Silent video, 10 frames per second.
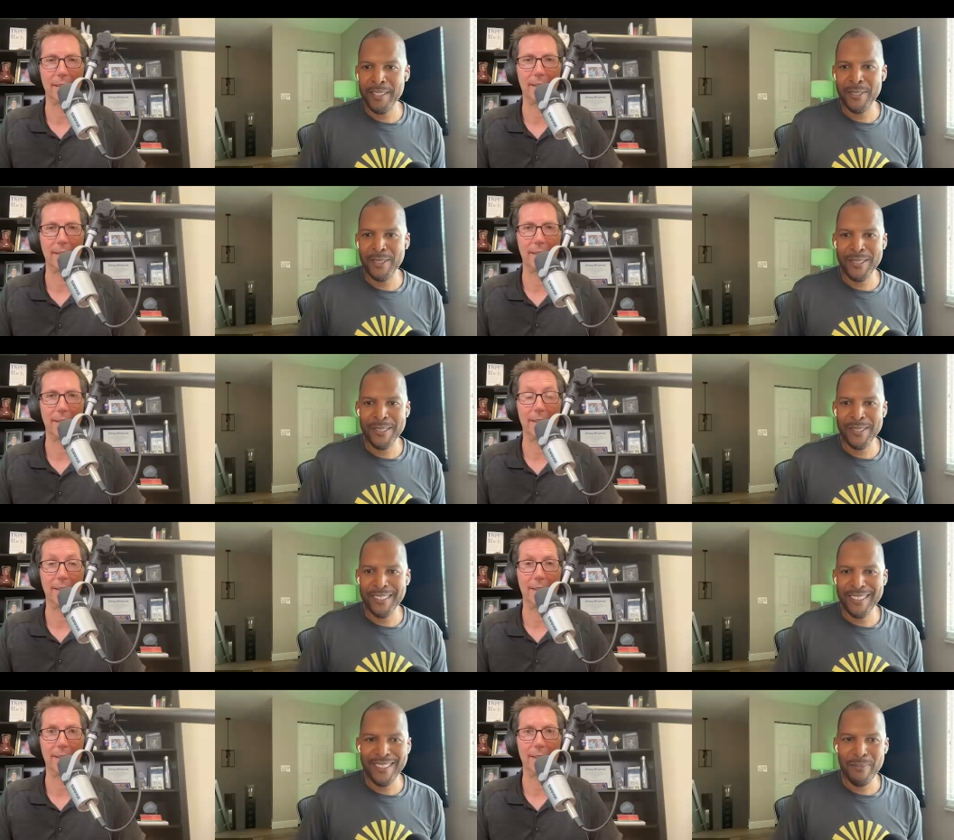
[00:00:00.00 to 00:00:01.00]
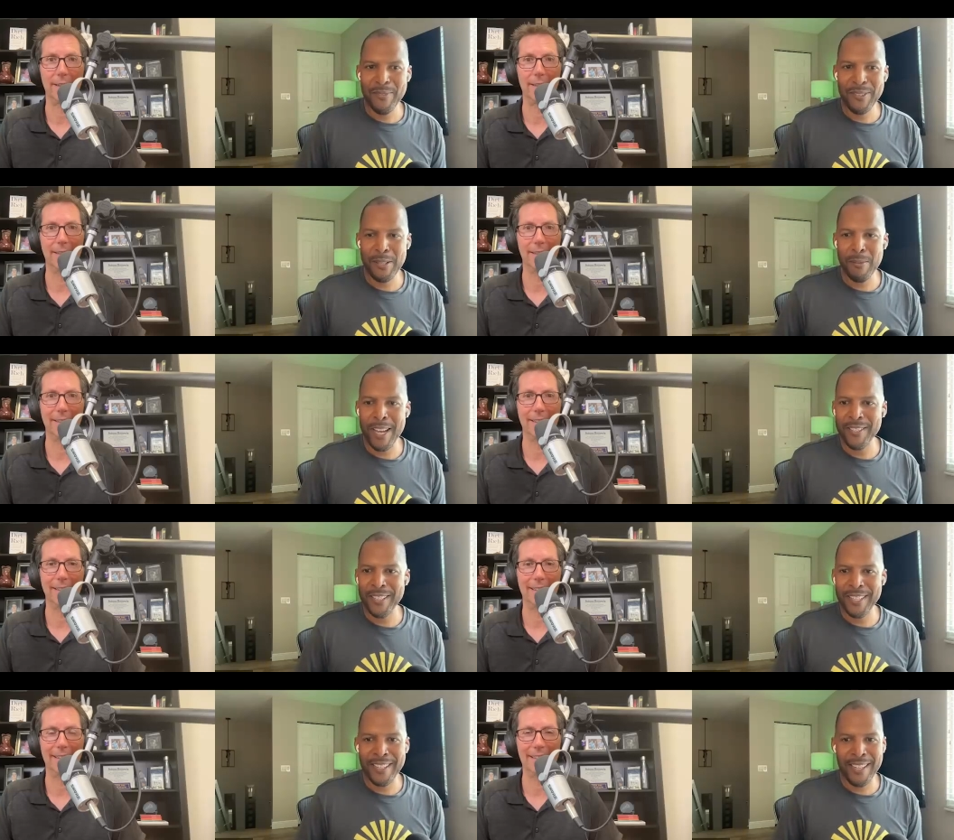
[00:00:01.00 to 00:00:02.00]
Speaker 1: I just listen to Sleep
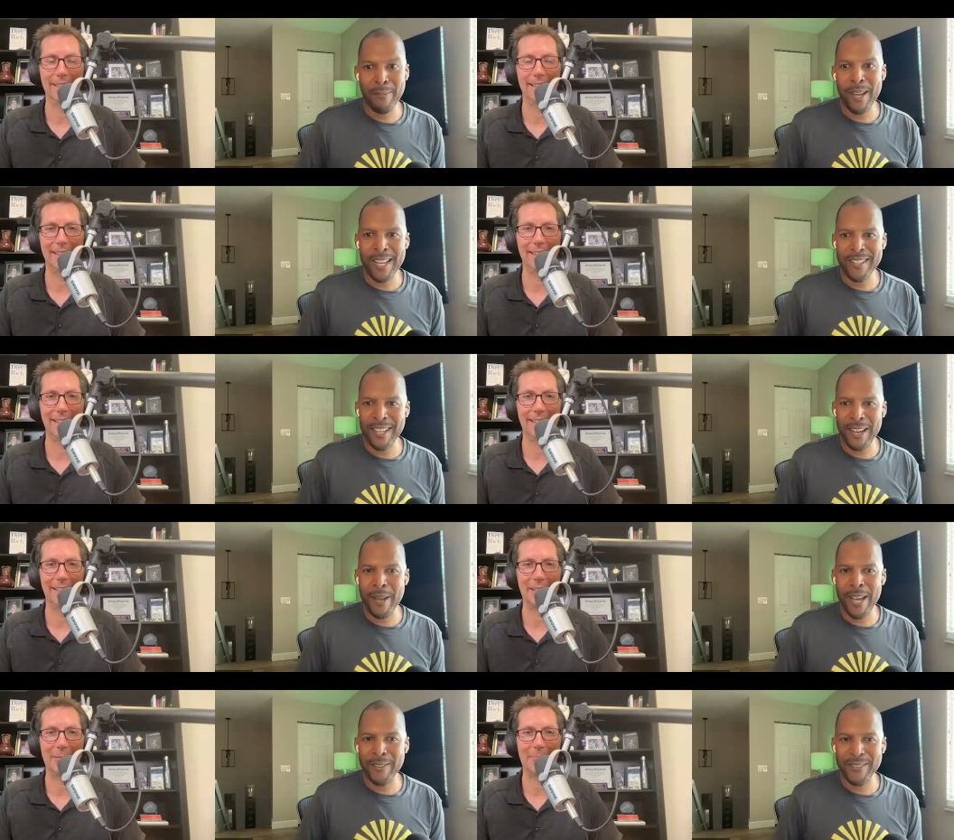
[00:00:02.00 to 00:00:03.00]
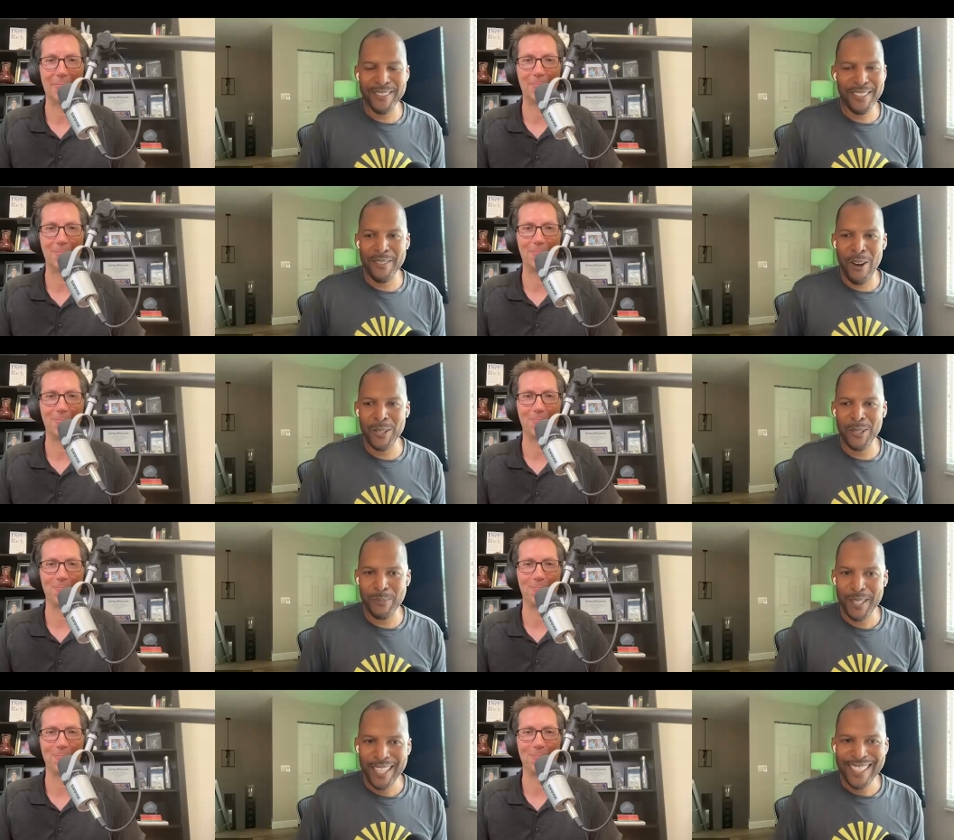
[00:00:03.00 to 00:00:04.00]
Magic, and like magic, I'm out. It's
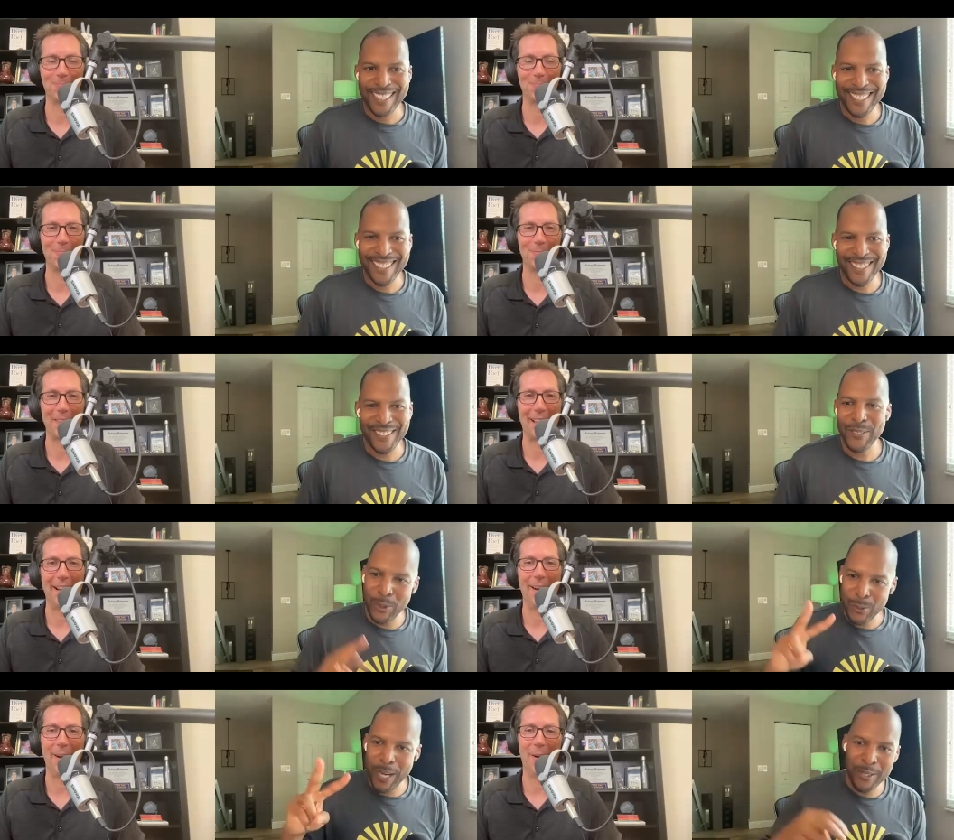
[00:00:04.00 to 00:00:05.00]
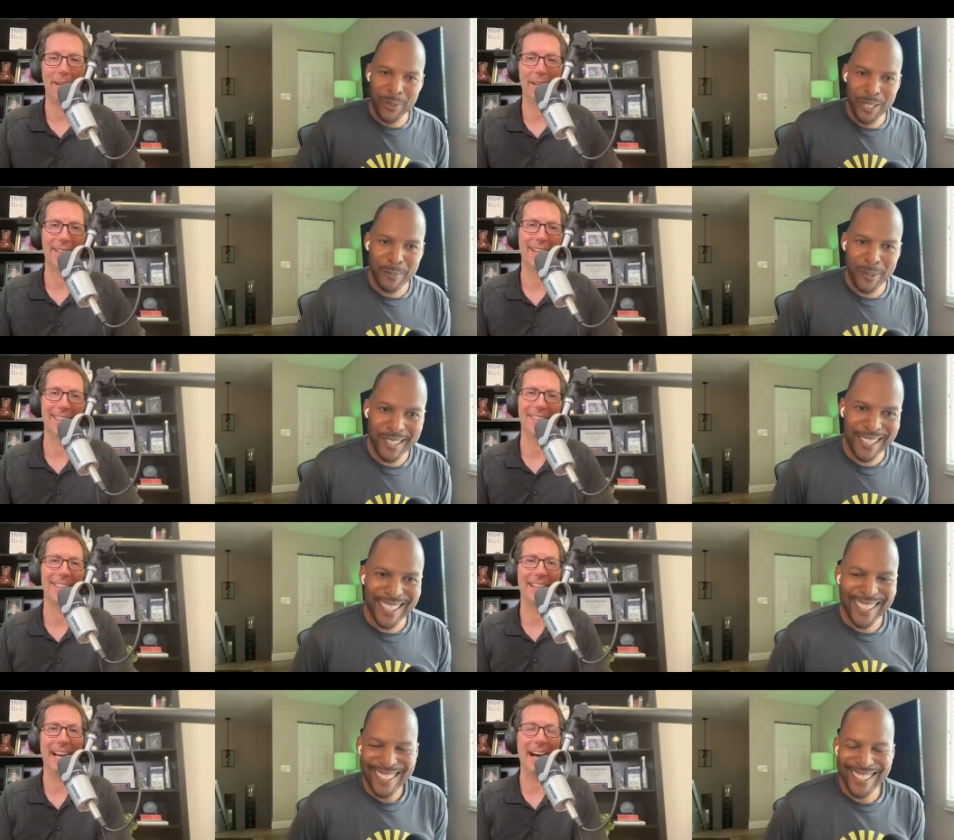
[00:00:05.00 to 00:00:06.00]
awesome. So
Speaker 2: those oh are my, my two gosh. tips.
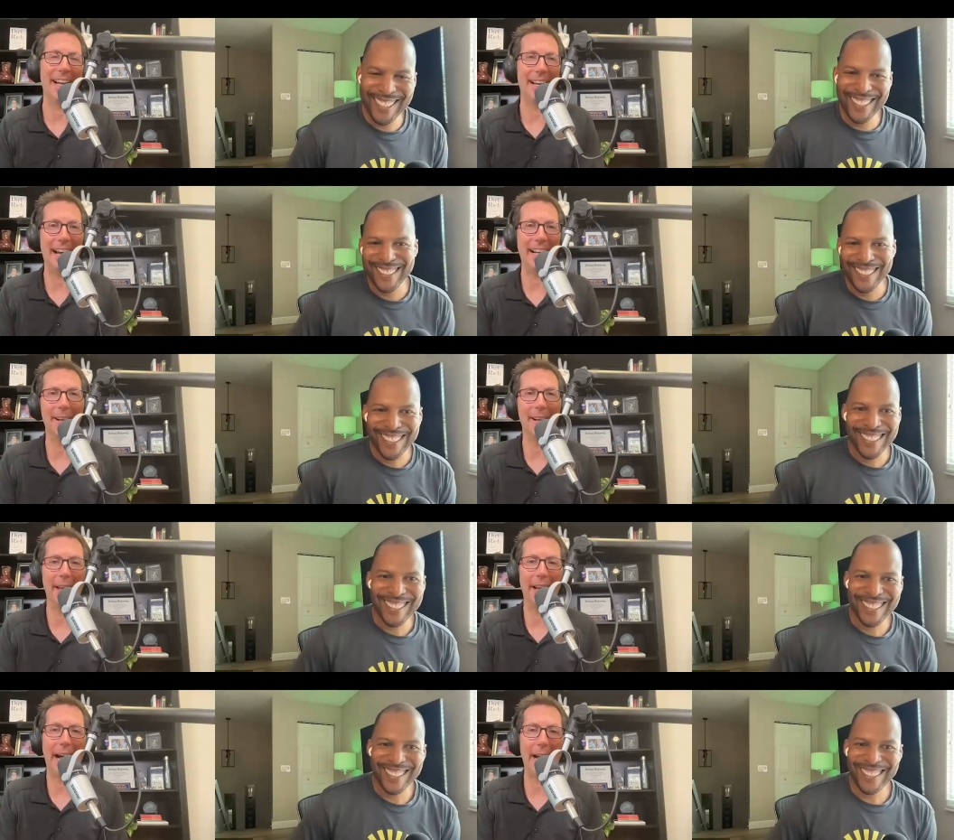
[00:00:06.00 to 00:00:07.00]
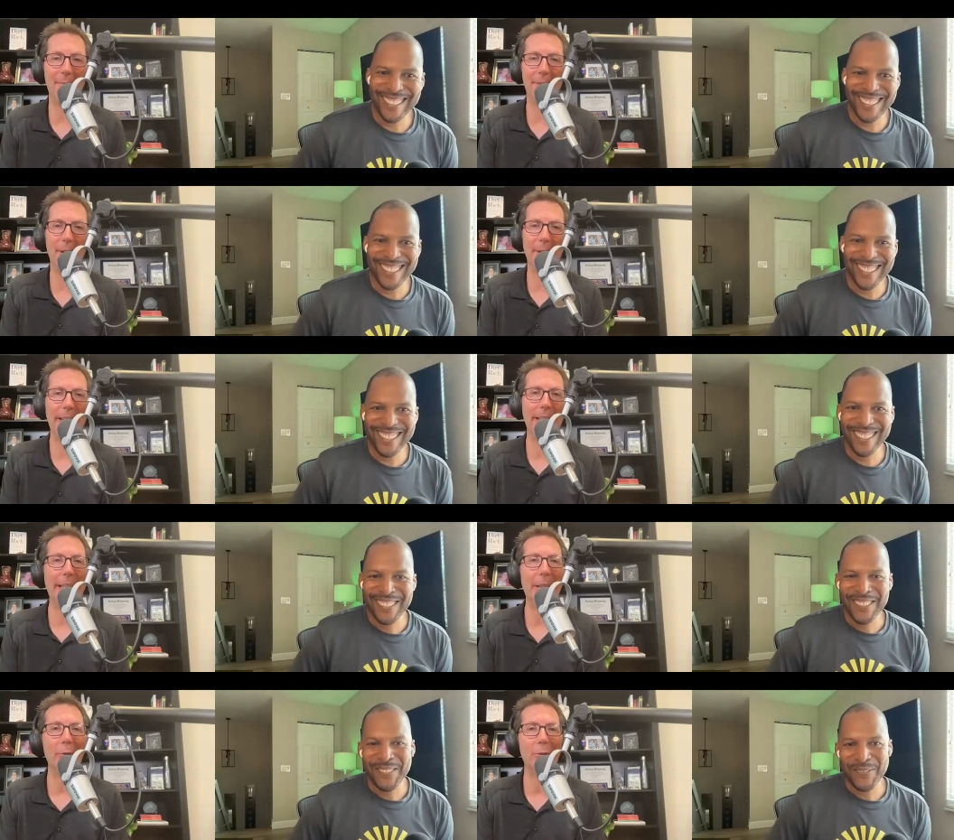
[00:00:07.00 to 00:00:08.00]
I, I love that. I'm a
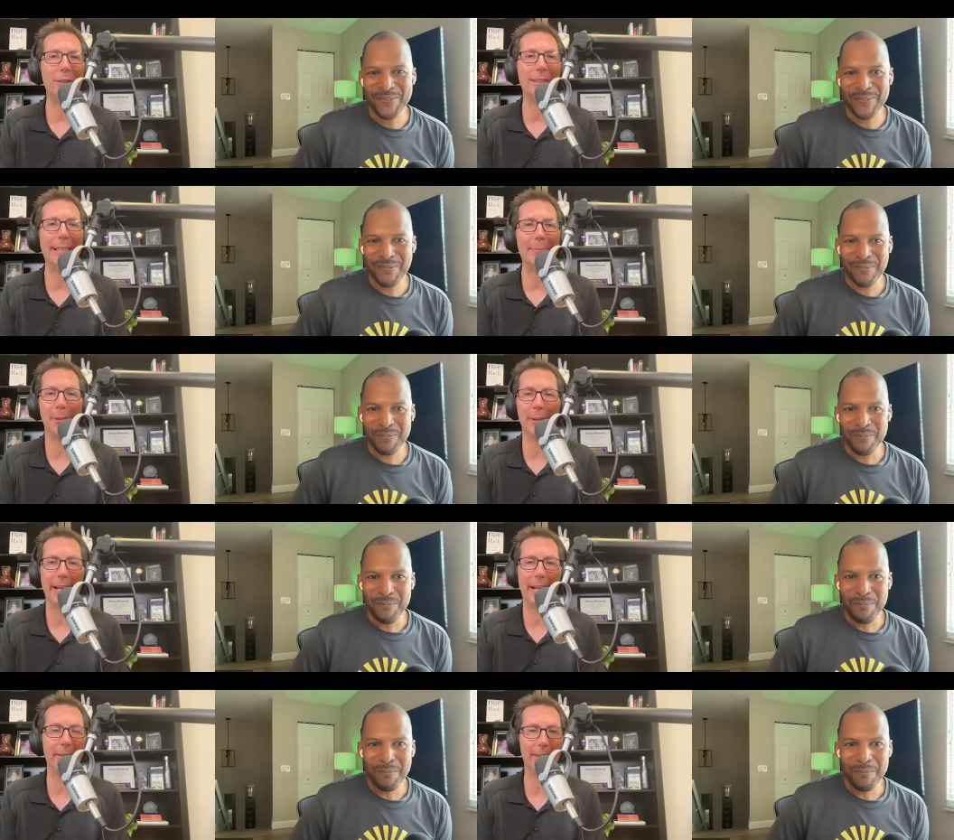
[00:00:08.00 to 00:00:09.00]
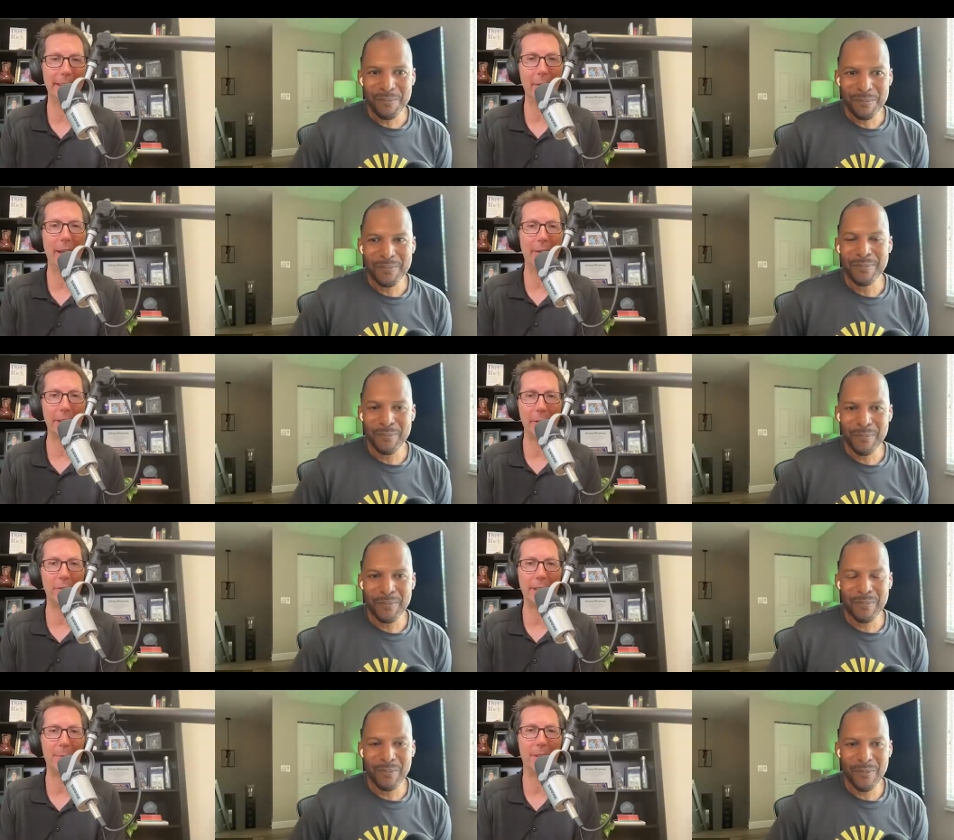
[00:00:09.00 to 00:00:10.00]
huge sleep nerd. I don't, did you know I was a huge
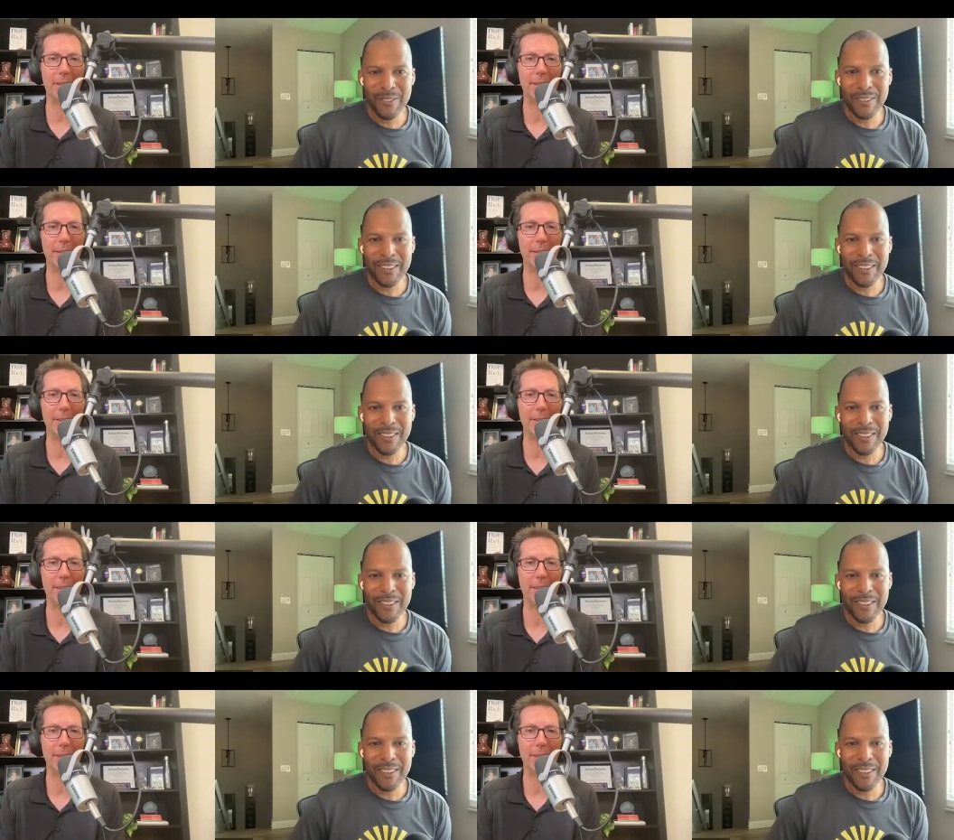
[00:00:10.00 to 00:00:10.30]
sleep nerd?